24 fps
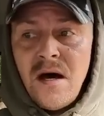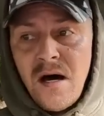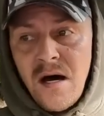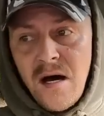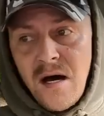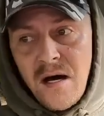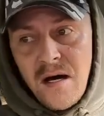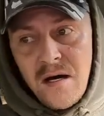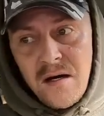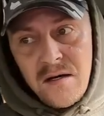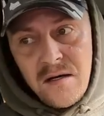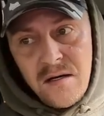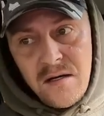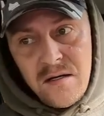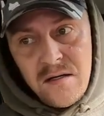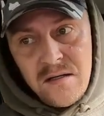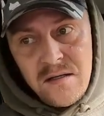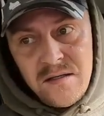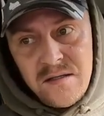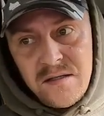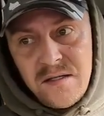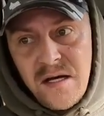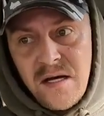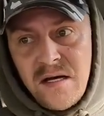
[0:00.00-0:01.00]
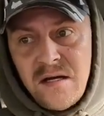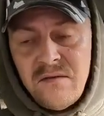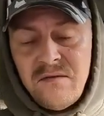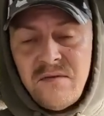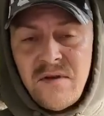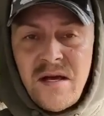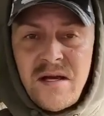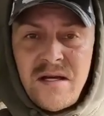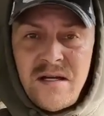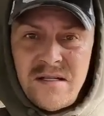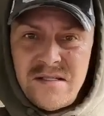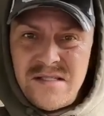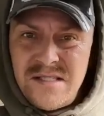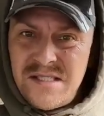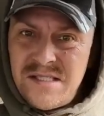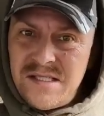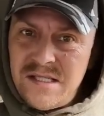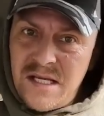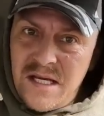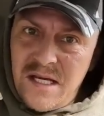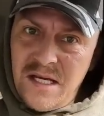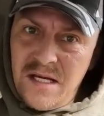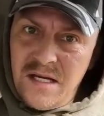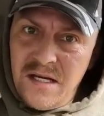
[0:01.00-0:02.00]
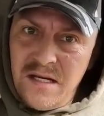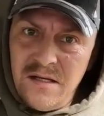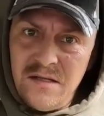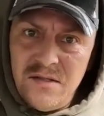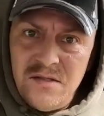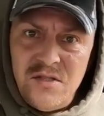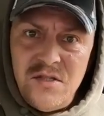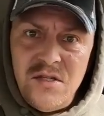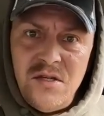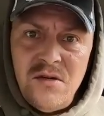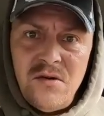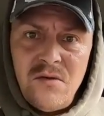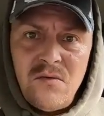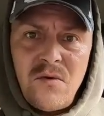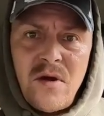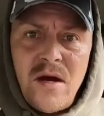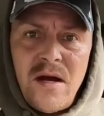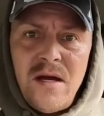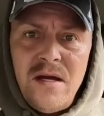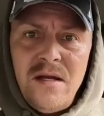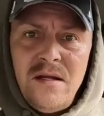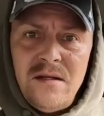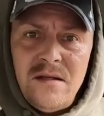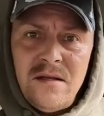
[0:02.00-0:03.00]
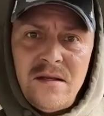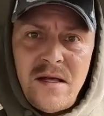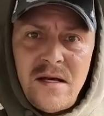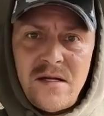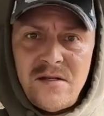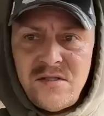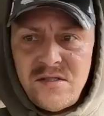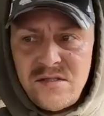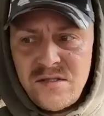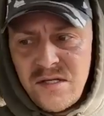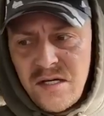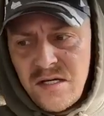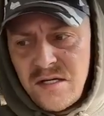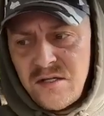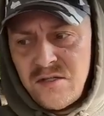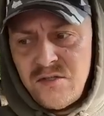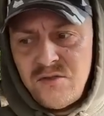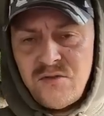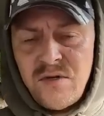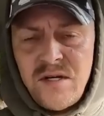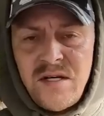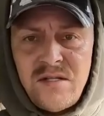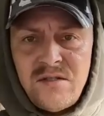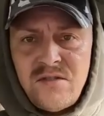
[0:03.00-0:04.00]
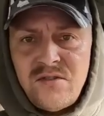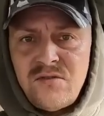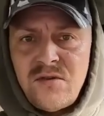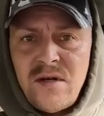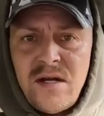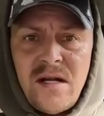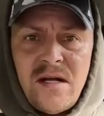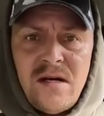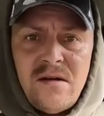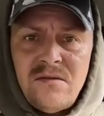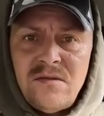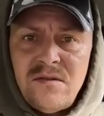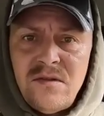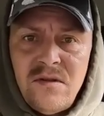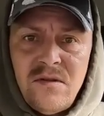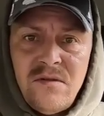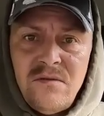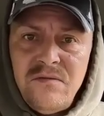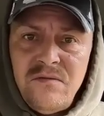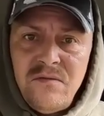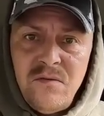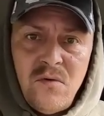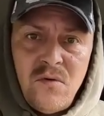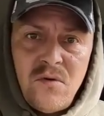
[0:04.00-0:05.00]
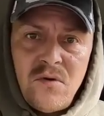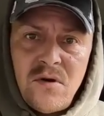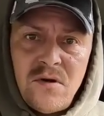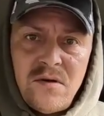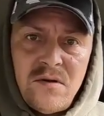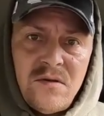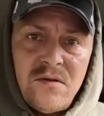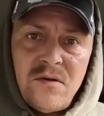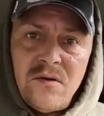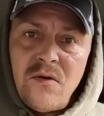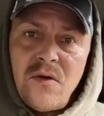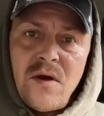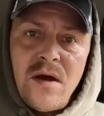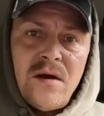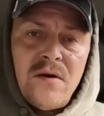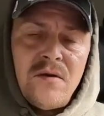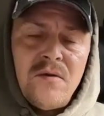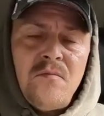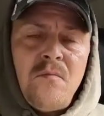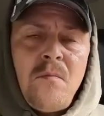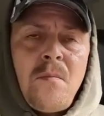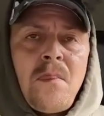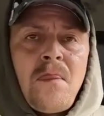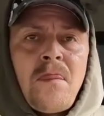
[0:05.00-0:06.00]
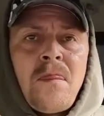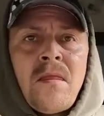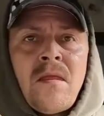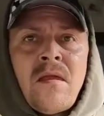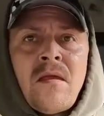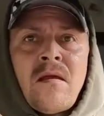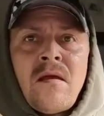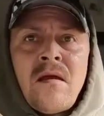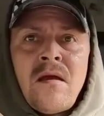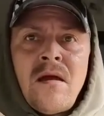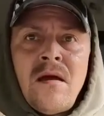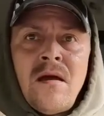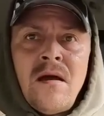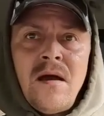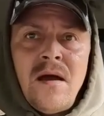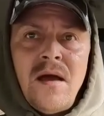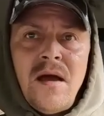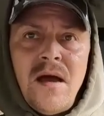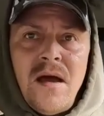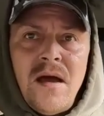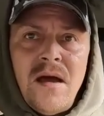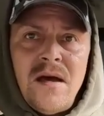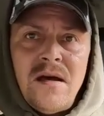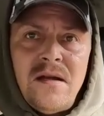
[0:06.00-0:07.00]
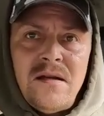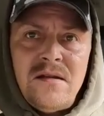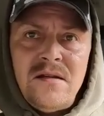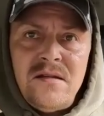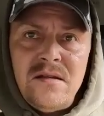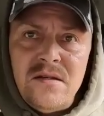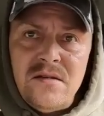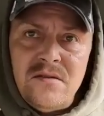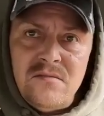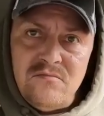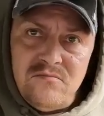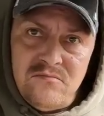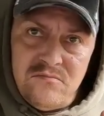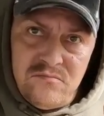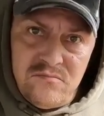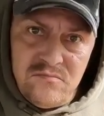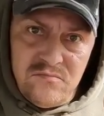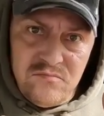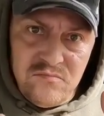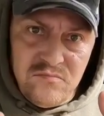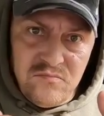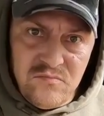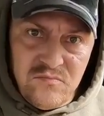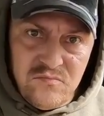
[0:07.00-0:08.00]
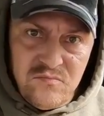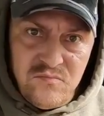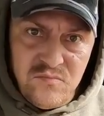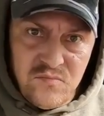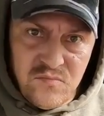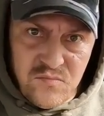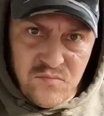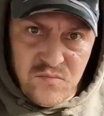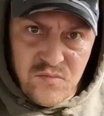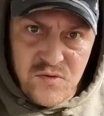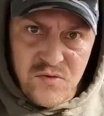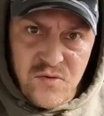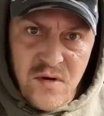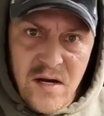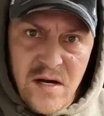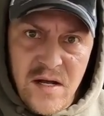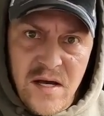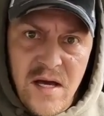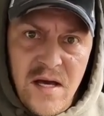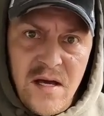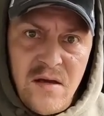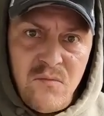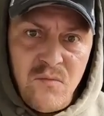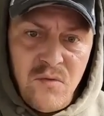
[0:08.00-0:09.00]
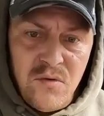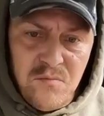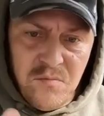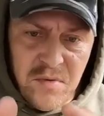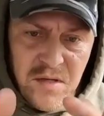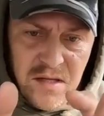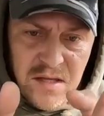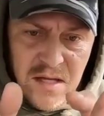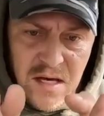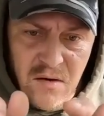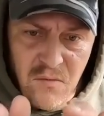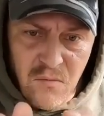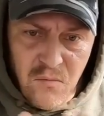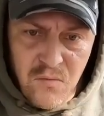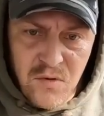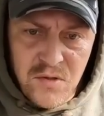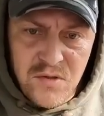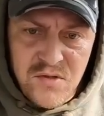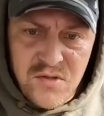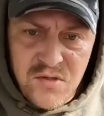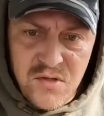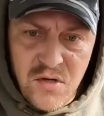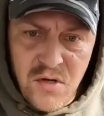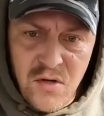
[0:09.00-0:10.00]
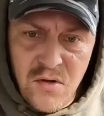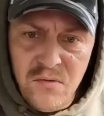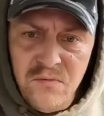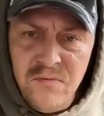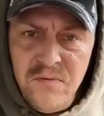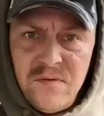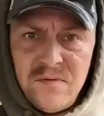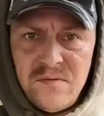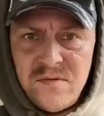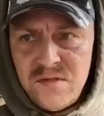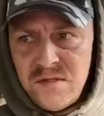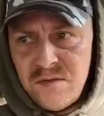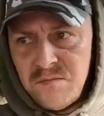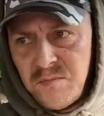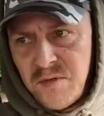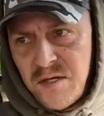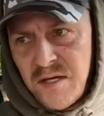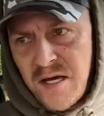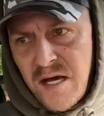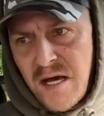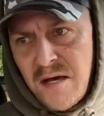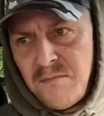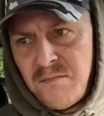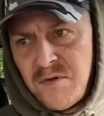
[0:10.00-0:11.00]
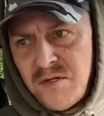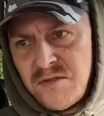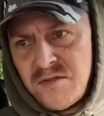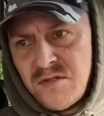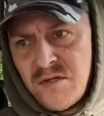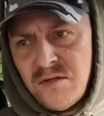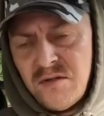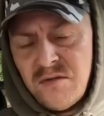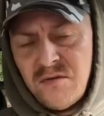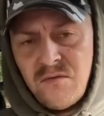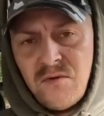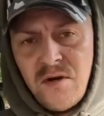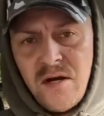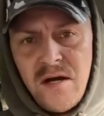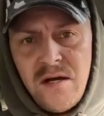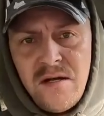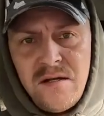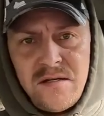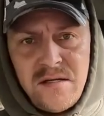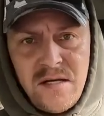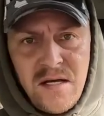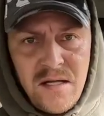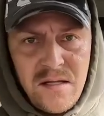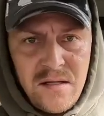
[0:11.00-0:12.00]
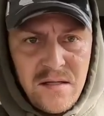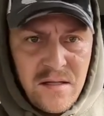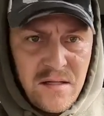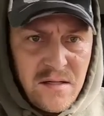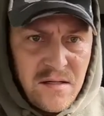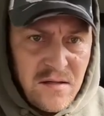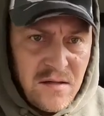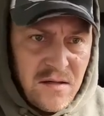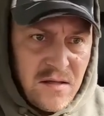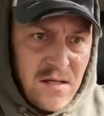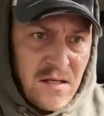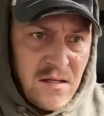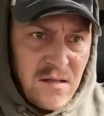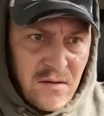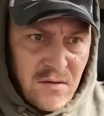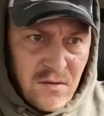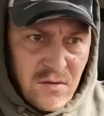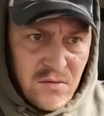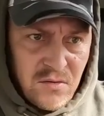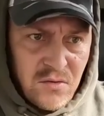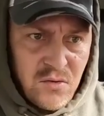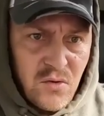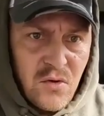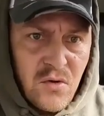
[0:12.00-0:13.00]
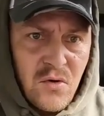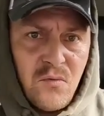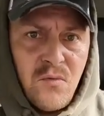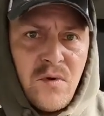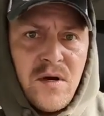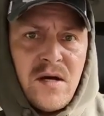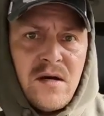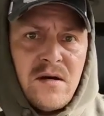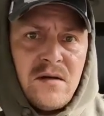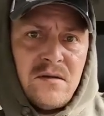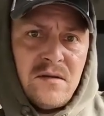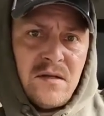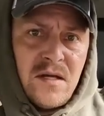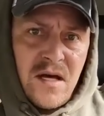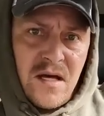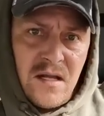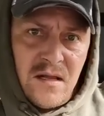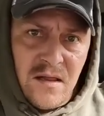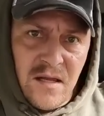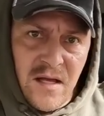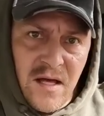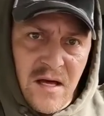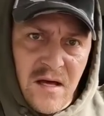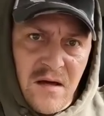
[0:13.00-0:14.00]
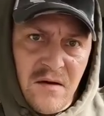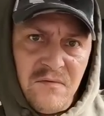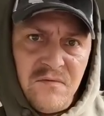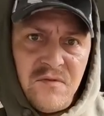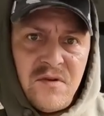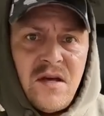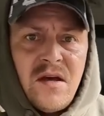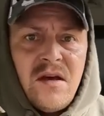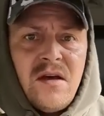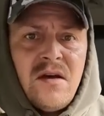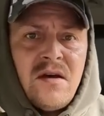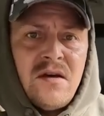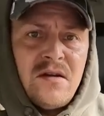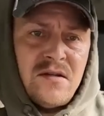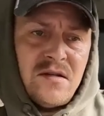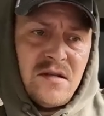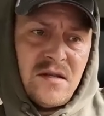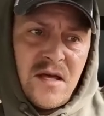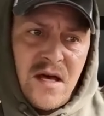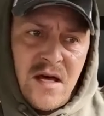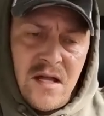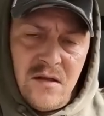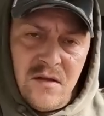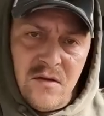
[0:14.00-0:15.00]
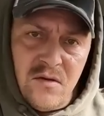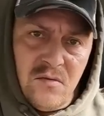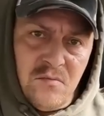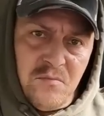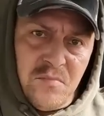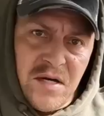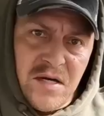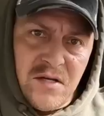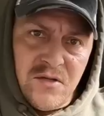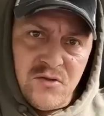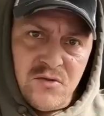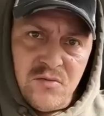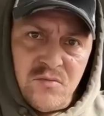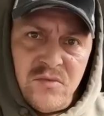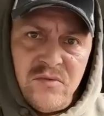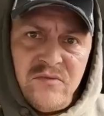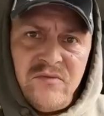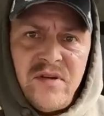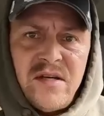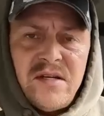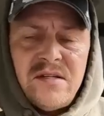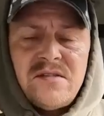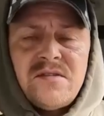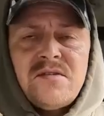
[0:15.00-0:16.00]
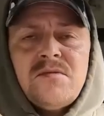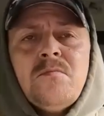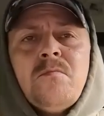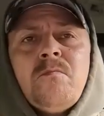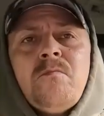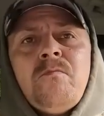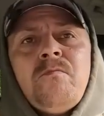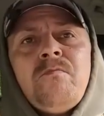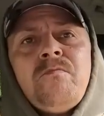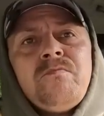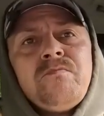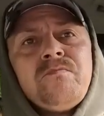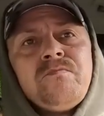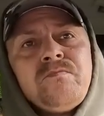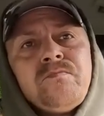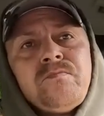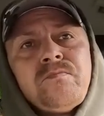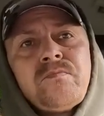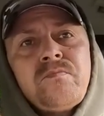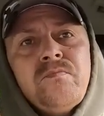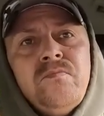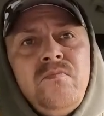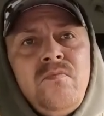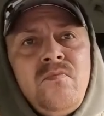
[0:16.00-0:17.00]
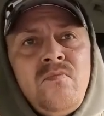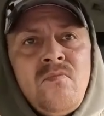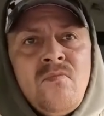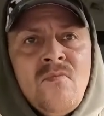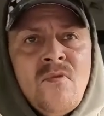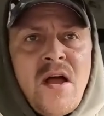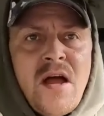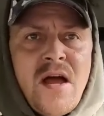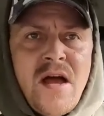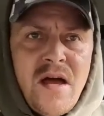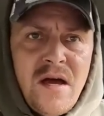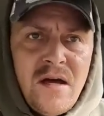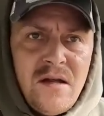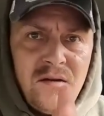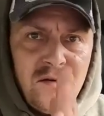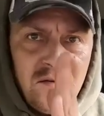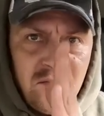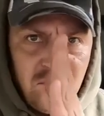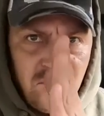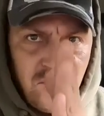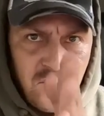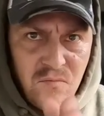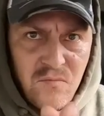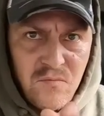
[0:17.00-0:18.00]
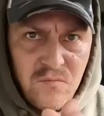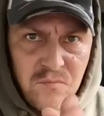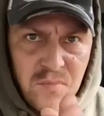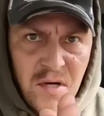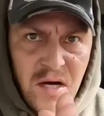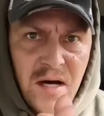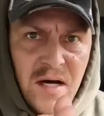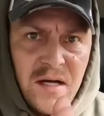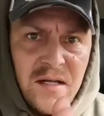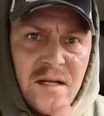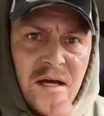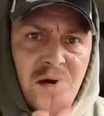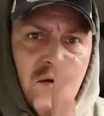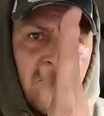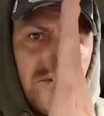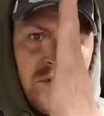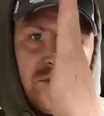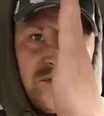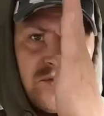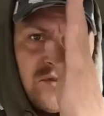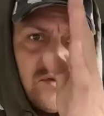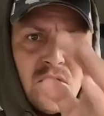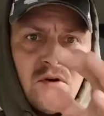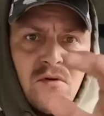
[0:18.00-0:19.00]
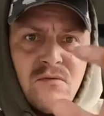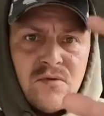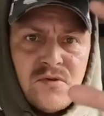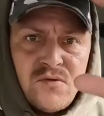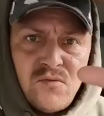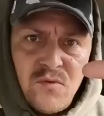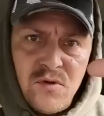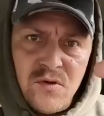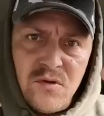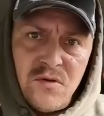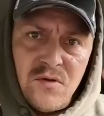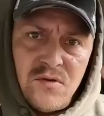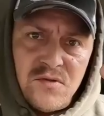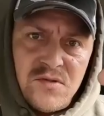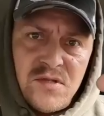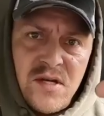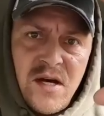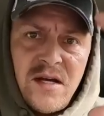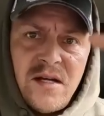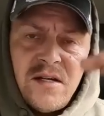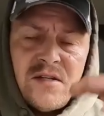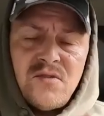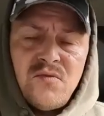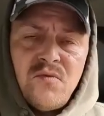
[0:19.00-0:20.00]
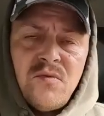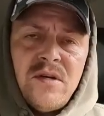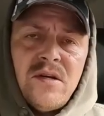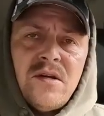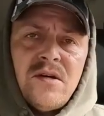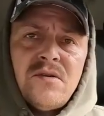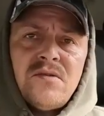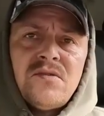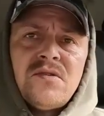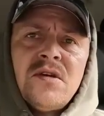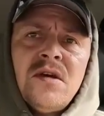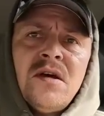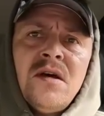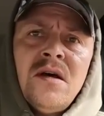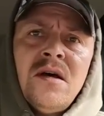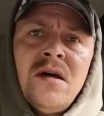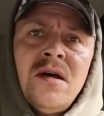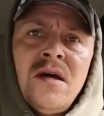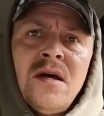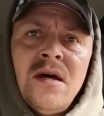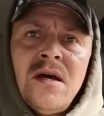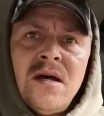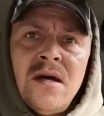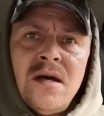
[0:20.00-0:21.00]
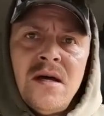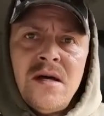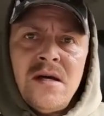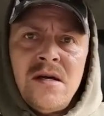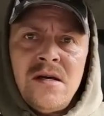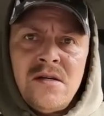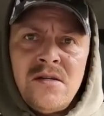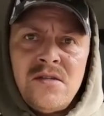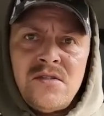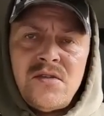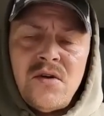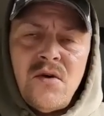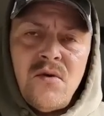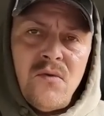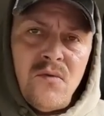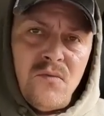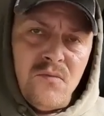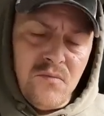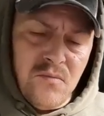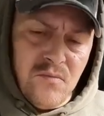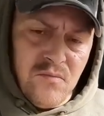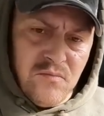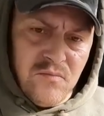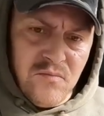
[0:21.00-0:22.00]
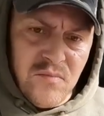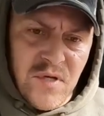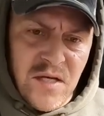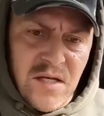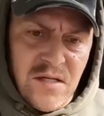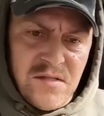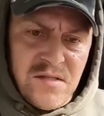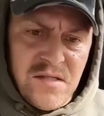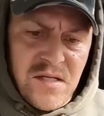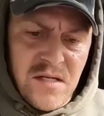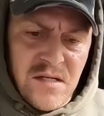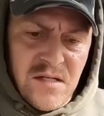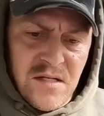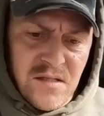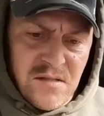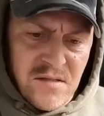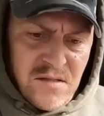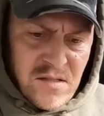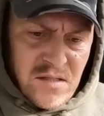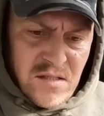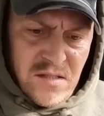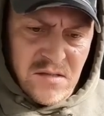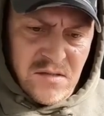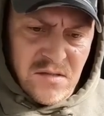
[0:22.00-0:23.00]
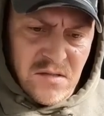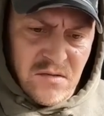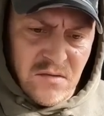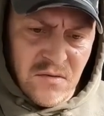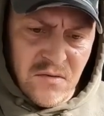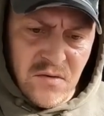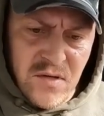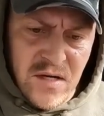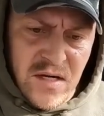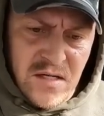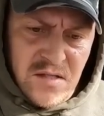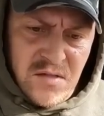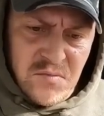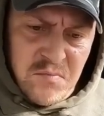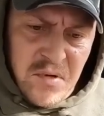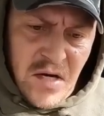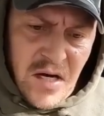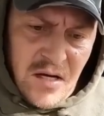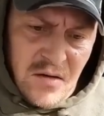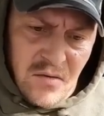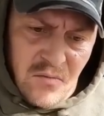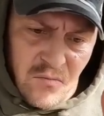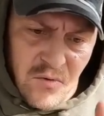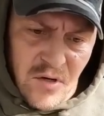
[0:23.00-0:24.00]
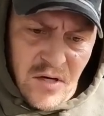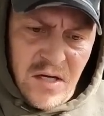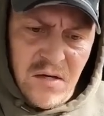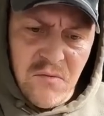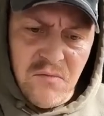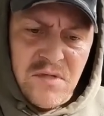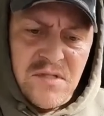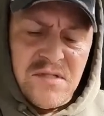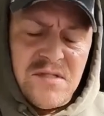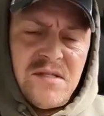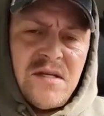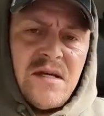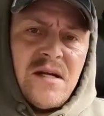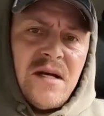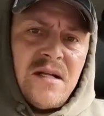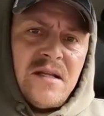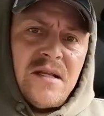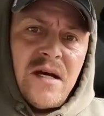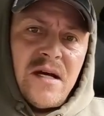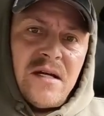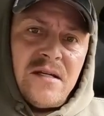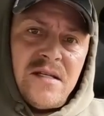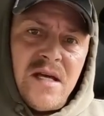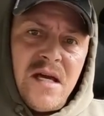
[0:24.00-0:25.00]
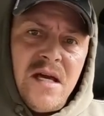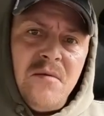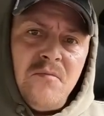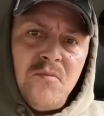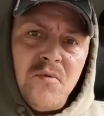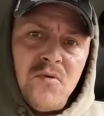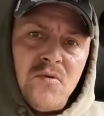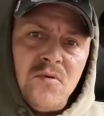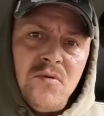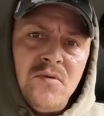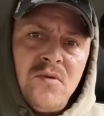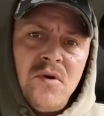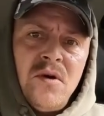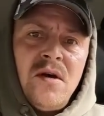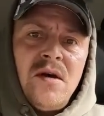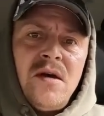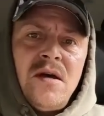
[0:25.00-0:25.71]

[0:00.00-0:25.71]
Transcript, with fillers: uh, kind of like a sink to your right that just kind of drains straight out into the floor onto the ground and straight ahead would be that wood stove, some cabinets on the right, and then the little doorway on that left to that little bedroom of his. And behind that wood stove was one of those nine inch windows. So he said his, his uncle had a spot where he would sit at that table